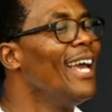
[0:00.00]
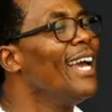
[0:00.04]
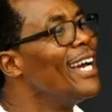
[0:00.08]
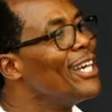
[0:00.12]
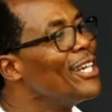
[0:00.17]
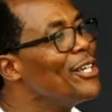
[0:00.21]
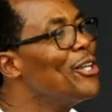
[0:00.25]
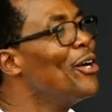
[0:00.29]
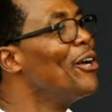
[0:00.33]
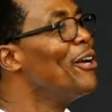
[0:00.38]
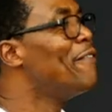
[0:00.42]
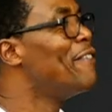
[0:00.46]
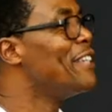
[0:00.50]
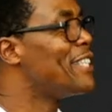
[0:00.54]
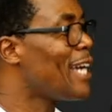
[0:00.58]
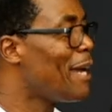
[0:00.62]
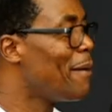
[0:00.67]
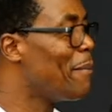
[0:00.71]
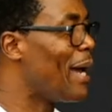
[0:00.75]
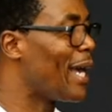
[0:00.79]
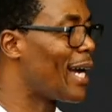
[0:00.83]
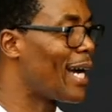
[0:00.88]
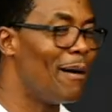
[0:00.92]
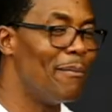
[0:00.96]
you know, every
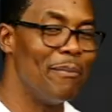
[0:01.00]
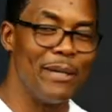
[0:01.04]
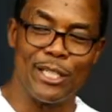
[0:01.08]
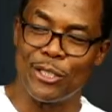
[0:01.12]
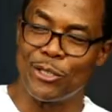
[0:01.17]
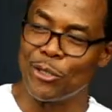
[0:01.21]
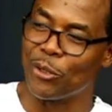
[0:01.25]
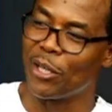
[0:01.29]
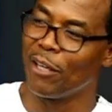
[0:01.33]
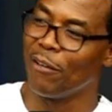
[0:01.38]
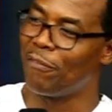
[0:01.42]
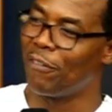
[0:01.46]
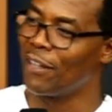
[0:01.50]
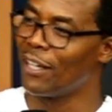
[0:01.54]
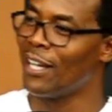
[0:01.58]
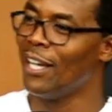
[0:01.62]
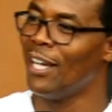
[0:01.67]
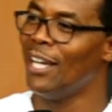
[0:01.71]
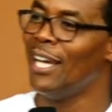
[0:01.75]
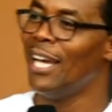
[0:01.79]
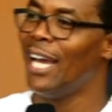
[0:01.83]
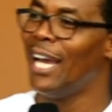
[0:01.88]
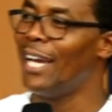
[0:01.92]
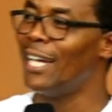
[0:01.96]
time I come into giving
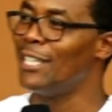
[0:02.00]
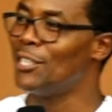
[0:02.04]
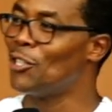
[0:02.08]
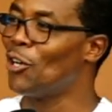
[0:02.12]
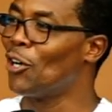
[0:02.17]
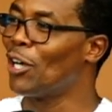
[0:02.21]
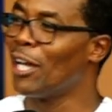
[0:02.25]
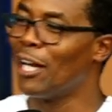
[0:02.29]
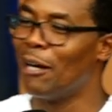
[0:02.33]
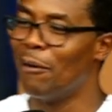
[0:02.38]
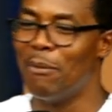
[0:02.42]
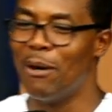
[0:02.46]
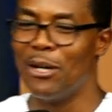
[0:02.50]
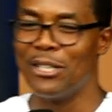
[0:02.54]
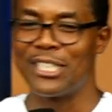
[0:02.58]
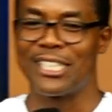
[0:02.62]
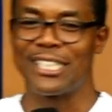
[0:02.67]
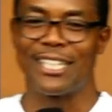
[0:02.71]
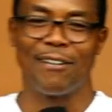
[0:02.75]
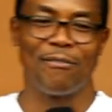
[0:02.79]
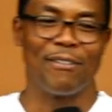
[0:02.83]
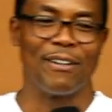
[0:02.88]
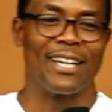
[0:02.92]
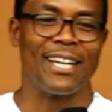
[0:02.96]
and talking about
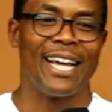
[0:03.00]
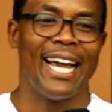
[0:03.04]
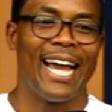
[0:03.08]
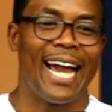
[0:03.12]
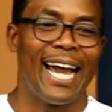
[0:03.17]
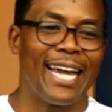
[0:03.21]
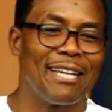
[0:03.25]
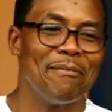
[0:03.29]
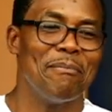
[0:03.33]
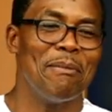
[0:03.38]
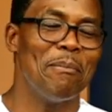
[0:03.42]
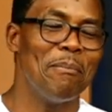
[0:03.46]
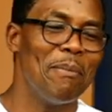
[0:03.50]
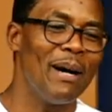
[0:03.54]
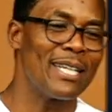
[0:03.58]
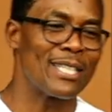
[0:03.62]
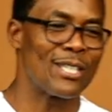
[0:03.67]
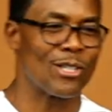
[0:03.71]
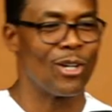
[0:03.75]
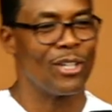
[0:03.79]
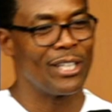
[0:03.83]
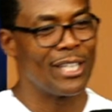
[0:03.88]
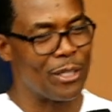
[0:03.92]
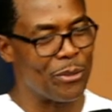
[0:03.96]
giving, I remember a
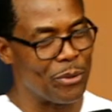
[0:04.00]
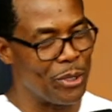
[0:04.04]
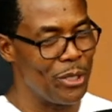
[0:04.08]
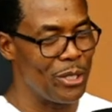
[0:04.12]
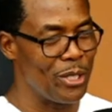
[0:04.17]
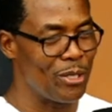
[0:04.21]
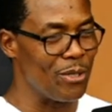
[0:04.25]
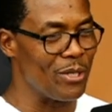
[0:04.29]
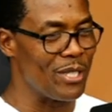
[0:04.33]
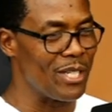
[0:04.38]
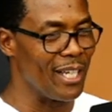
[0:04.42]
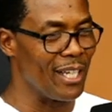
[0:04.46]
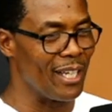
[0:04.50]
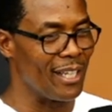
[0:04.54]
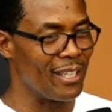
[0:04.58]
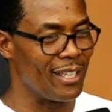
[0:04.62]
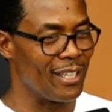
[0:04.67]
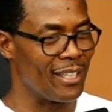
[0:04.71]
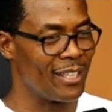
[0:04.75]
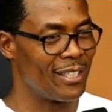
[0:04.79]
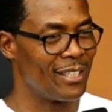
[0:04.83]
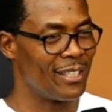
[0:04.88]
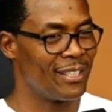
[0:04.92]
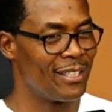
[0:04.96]
song that we used to sing.
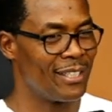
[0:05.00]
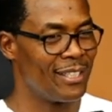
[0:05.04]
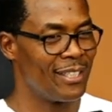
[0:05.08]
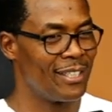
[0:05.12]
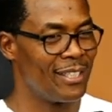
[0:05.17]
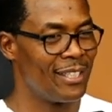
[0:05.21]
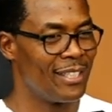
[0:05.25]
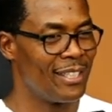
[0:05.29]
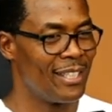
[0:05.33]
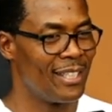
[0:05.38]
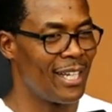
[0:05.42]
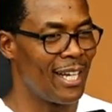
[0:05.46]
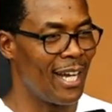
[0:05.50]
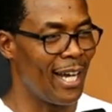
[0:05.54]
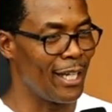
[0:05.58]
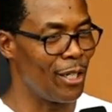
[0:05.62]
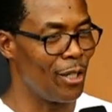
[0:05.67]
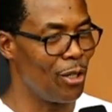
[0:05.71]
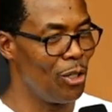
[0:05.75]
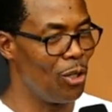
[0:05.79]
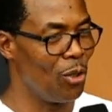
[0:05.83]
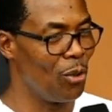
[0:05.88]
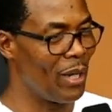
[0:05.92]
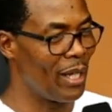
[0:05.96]
I
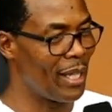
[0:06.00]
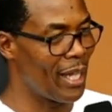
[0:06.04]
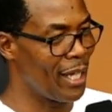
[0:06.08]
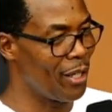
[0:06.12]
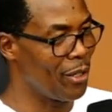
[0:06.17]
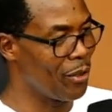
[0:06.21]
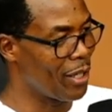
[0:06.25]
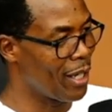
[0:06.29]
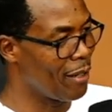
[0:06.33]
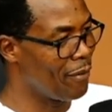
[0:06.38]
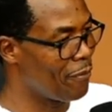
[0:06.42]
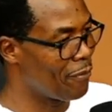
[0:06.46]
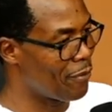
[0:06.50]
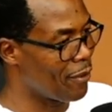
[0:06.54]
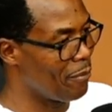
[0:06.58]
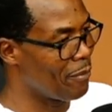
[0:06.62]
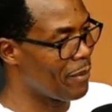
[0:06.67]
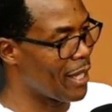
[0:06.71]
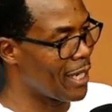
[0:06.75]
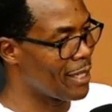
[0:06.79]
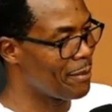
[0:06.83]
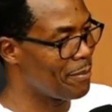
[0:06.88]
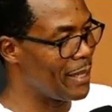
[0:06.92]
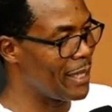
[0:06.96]
don't know whether you came from
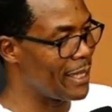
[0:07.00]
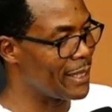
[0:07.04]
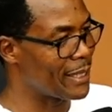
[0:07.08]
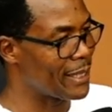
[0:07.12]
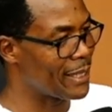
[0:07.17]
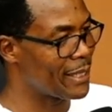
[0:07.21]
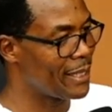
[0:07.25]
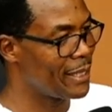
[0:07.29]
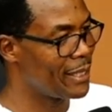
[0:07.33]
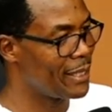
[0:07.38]
that place.